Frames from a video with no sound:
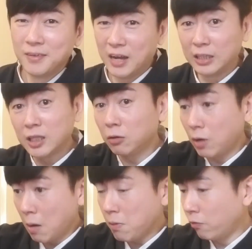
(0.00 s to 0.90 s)
I start to
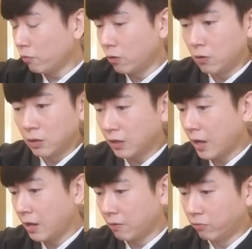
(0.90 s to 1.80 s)
come up with,
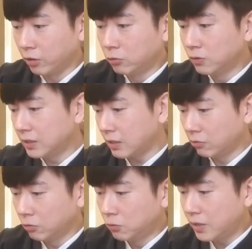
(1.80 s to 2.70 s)
okay, I want to do this, I
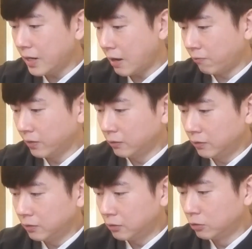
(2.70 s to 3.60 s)
want to do that, I want to
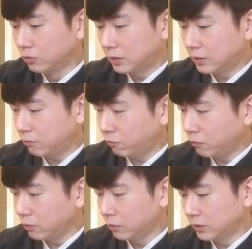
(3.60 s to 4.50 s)

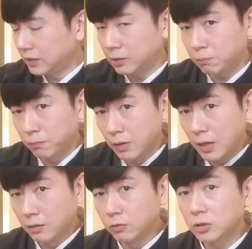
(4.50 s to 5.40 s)
use this
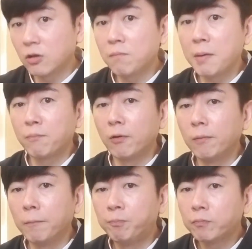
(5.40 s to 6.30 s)
to solve my
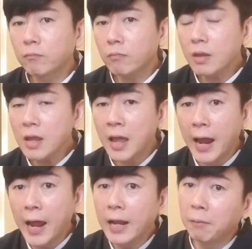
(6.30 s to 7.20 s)
problem. I
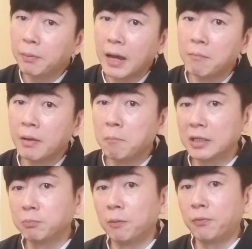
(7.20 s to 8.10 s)
end up becoming
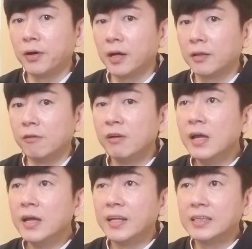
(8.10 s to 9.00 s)
much more productive
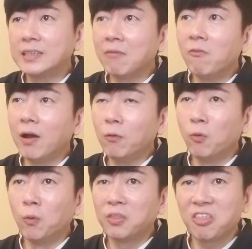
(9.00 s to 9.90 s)
than someone
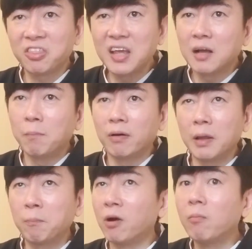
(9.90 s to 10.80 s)
who think about
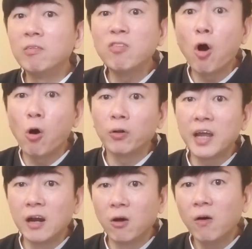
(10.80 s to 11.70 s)
that problem all
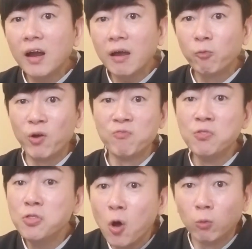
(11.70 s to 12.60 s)
day long with
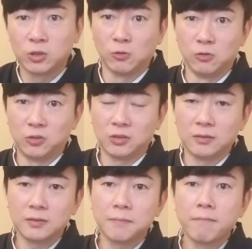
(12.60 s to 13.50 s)
no
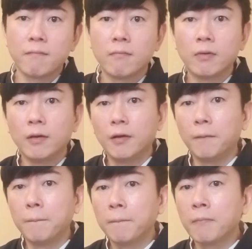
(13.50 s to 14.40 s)
solutions, you know.